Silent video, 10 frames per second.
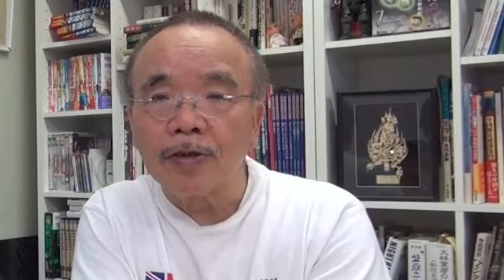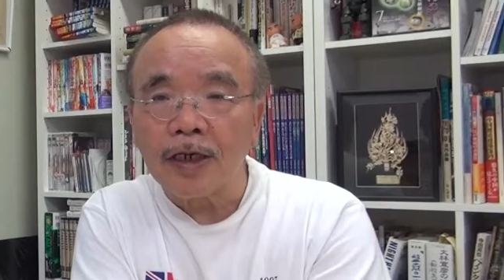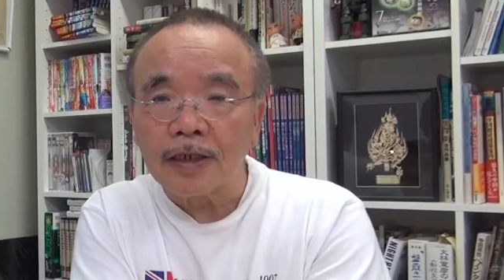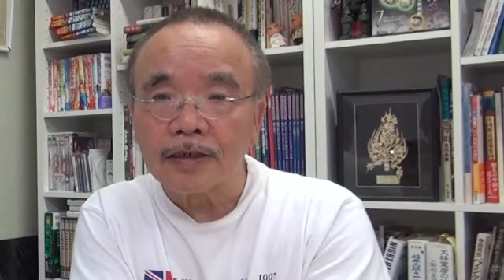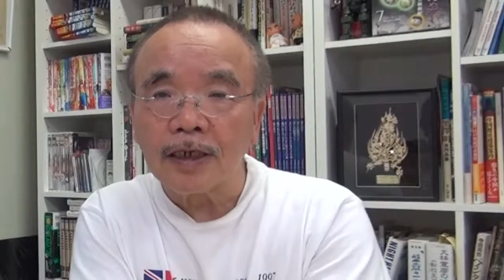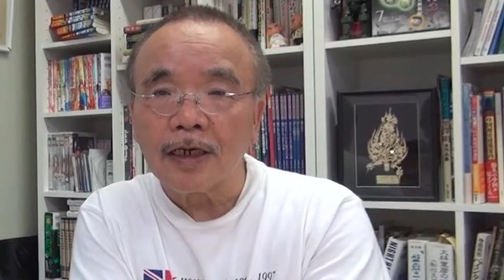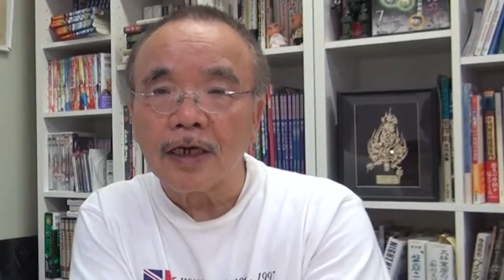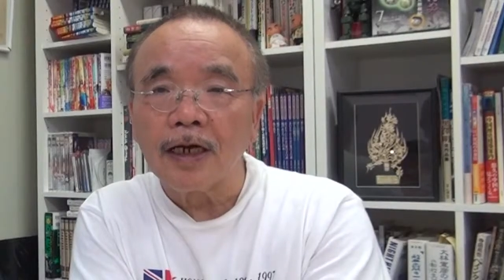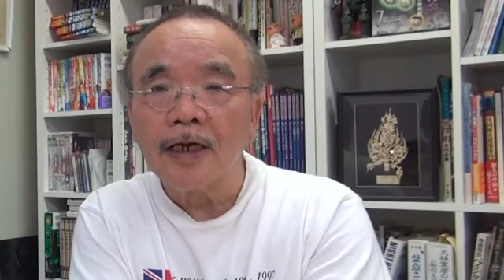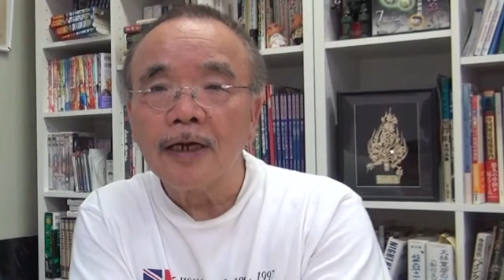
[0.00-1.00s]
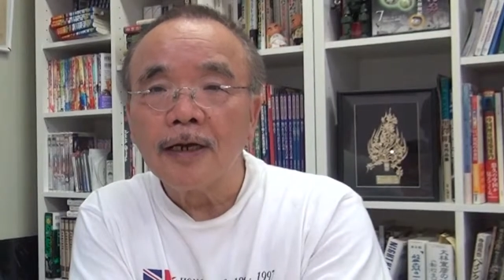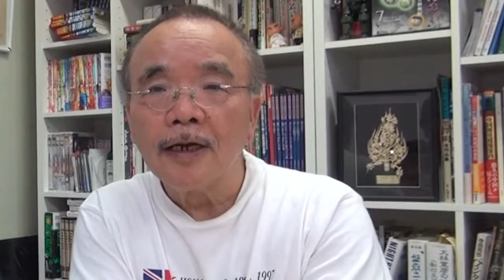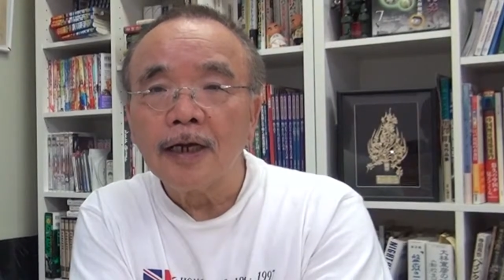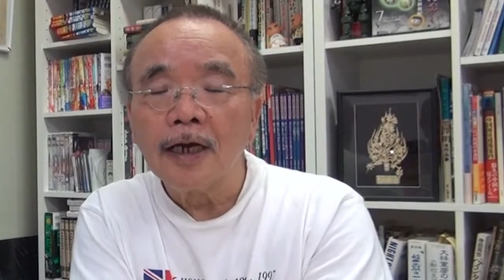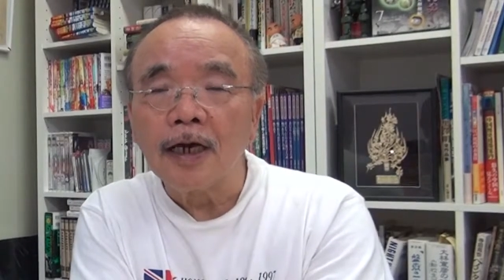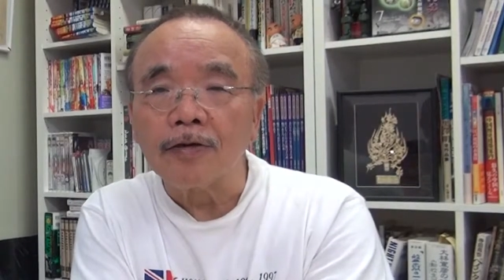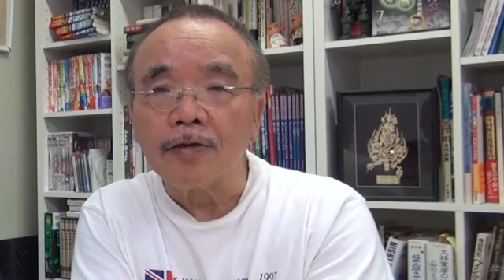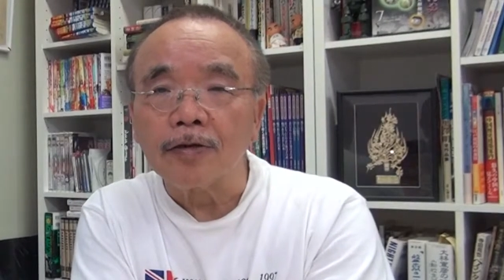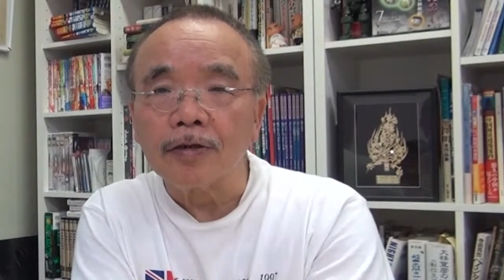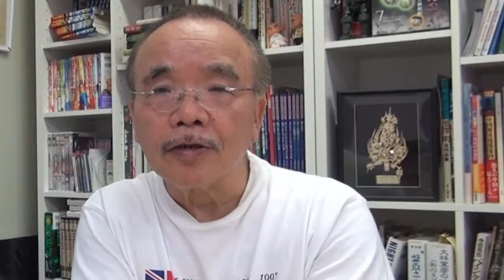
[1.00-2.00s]
taking new directions.
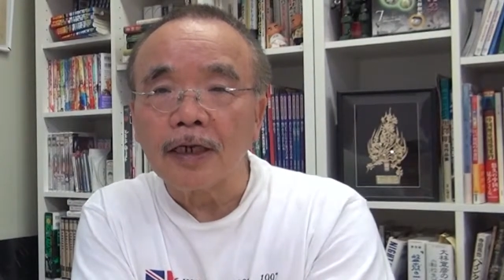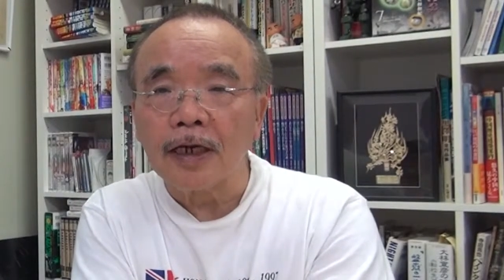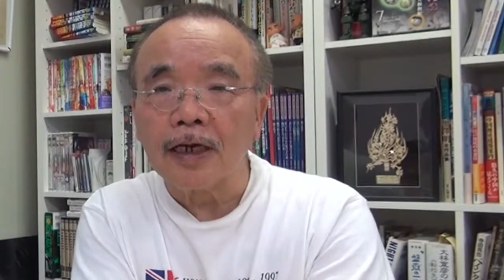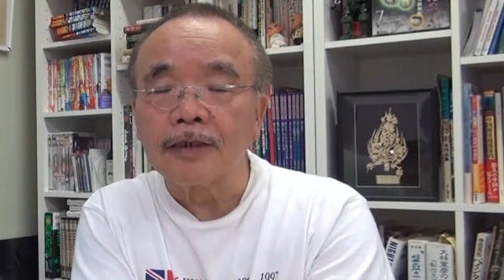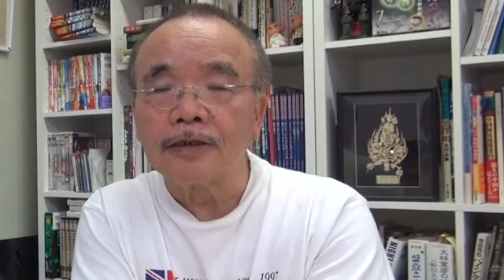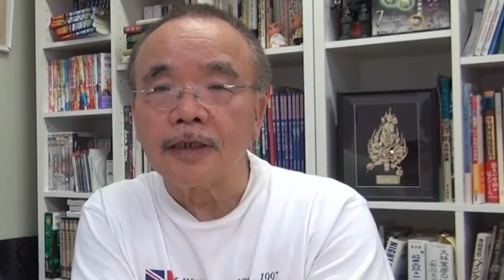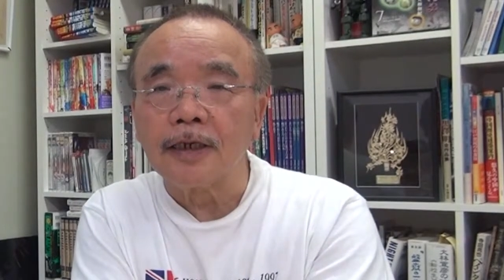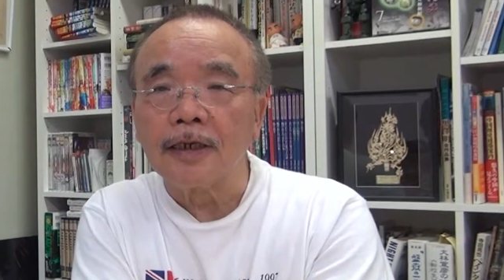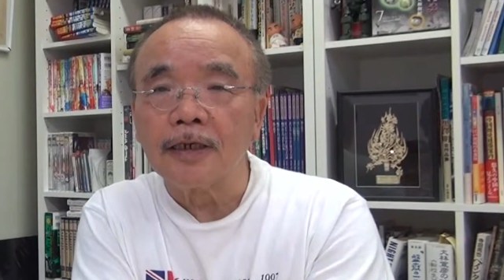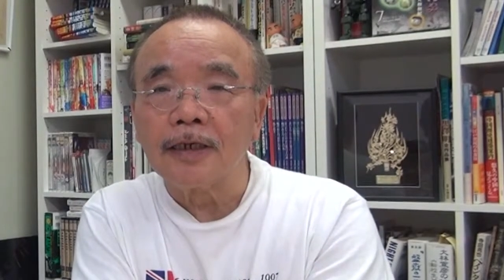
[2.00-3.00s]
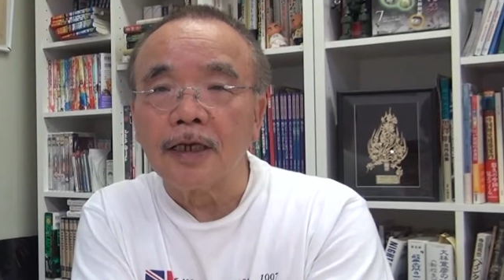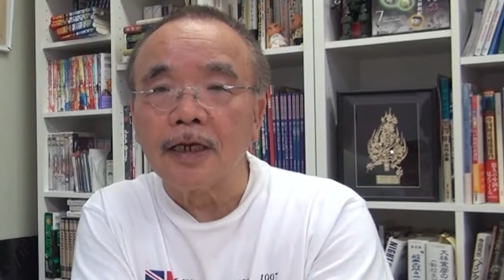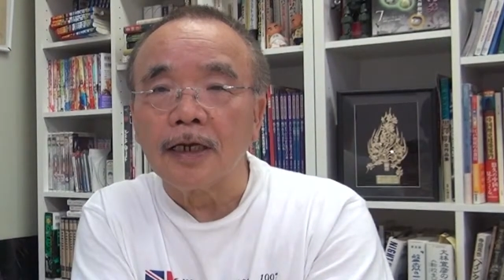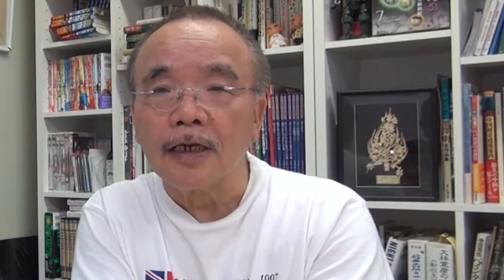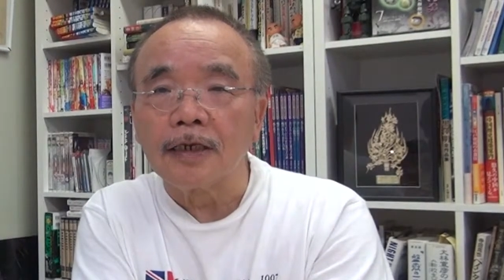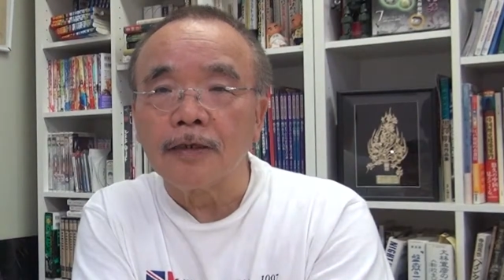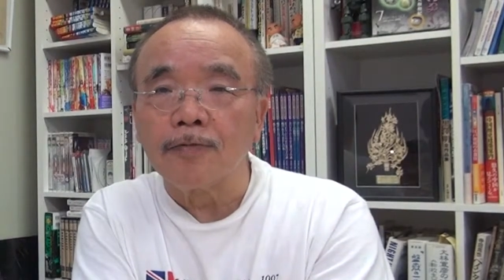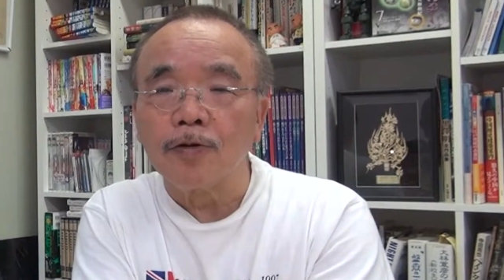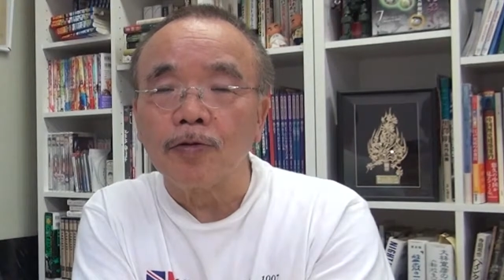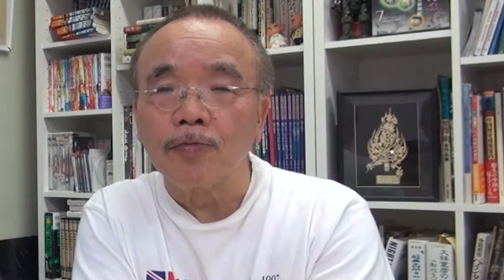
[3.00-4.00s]
It's great because the fans will be able to
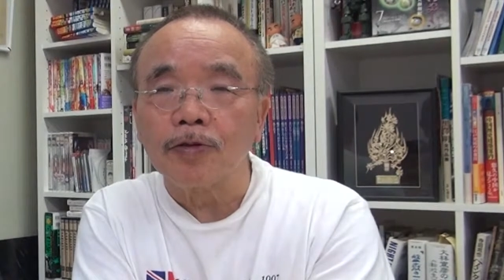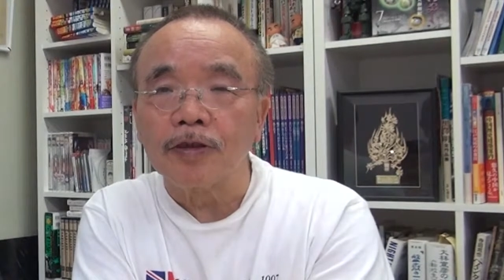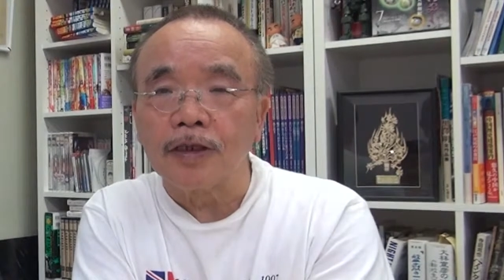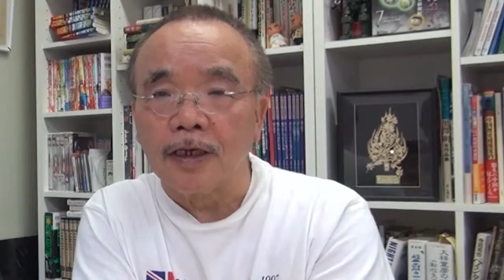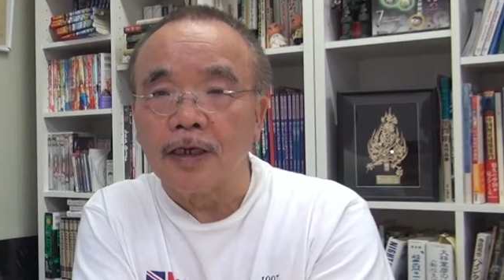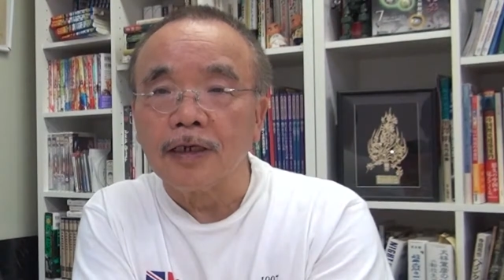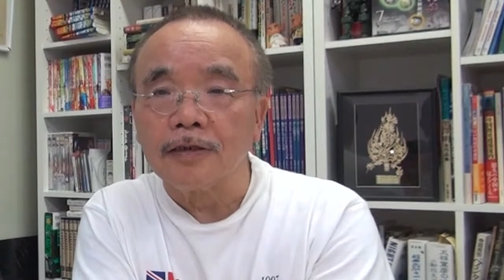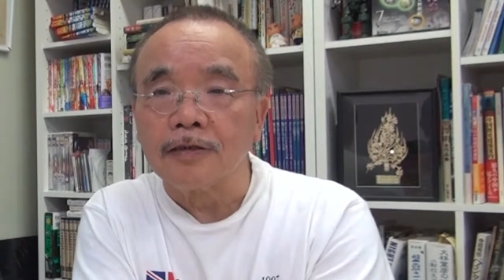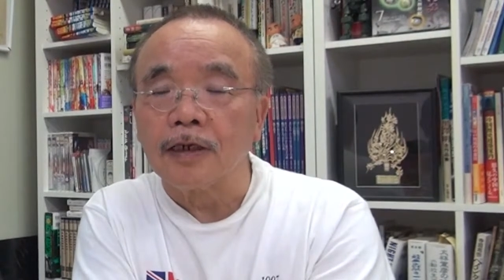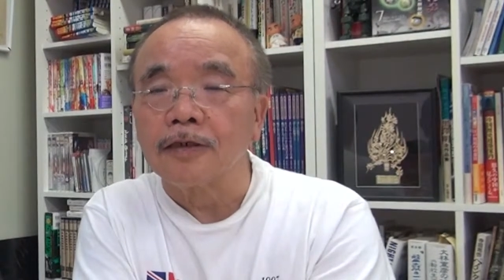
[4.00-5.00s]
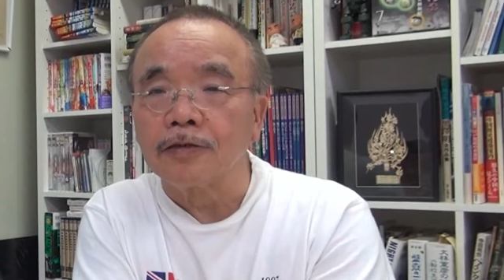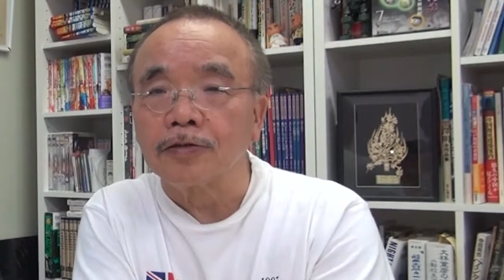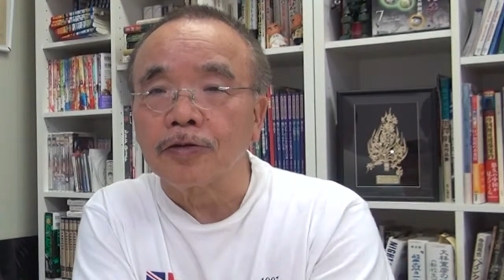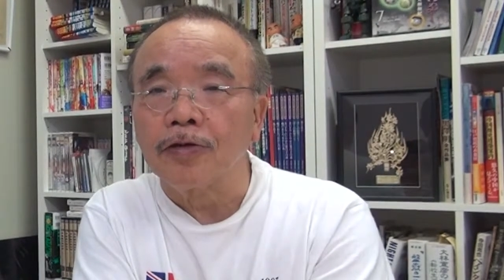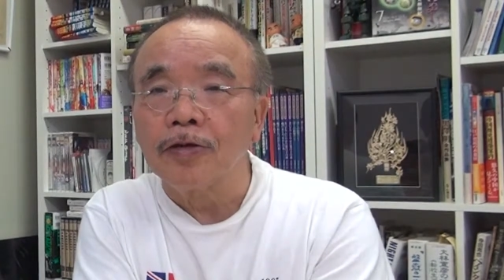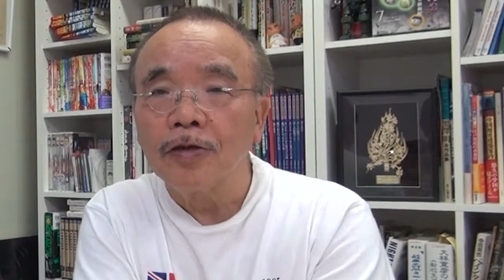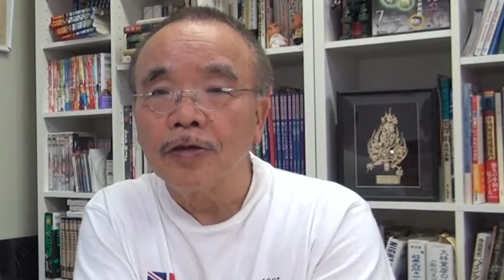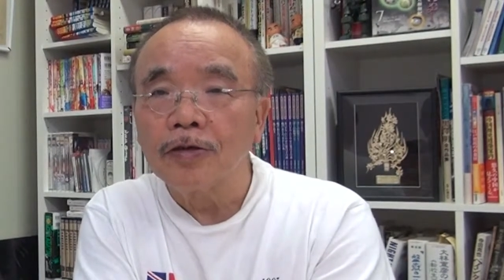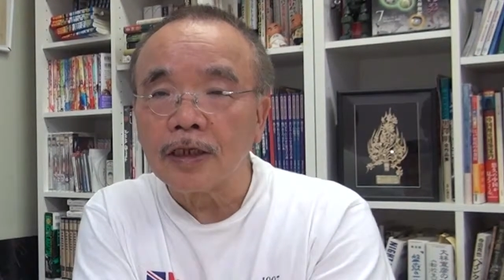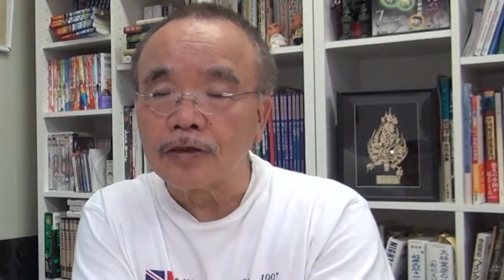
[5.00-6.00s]
participate and gain
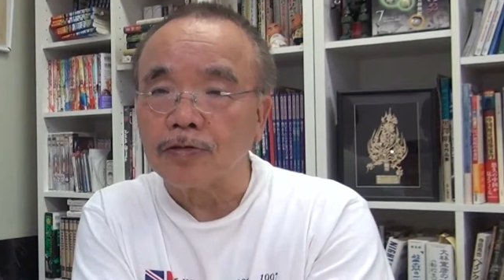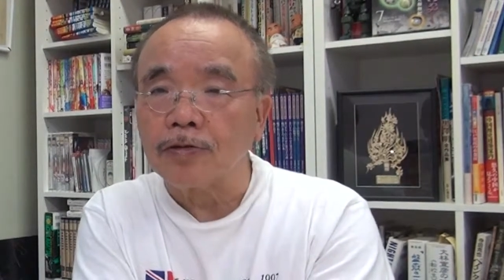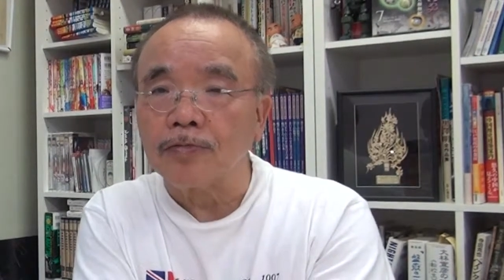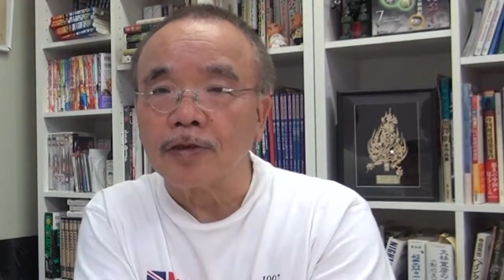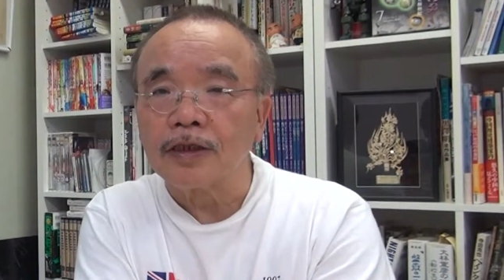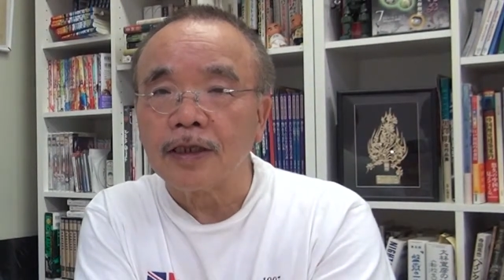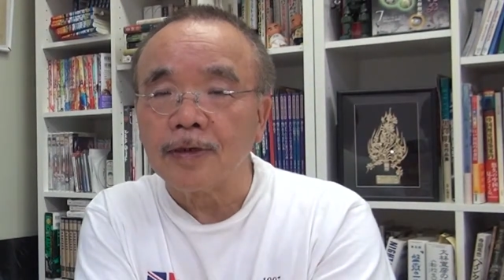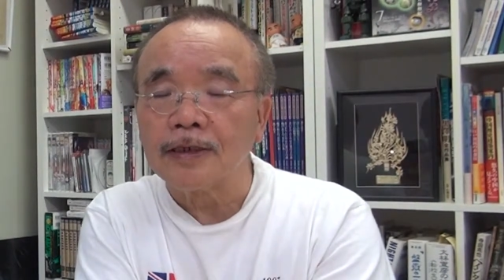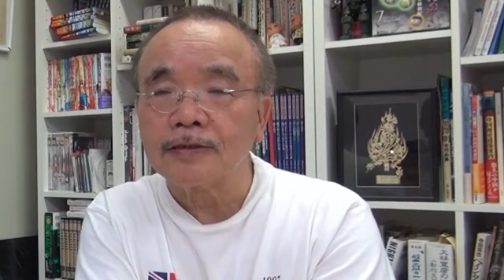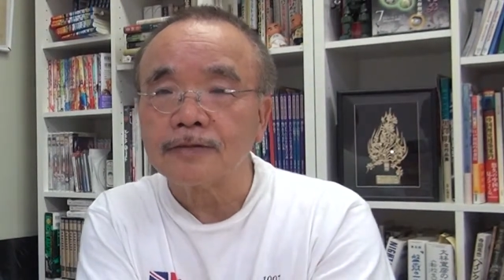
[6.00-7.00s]
inspiration for the future.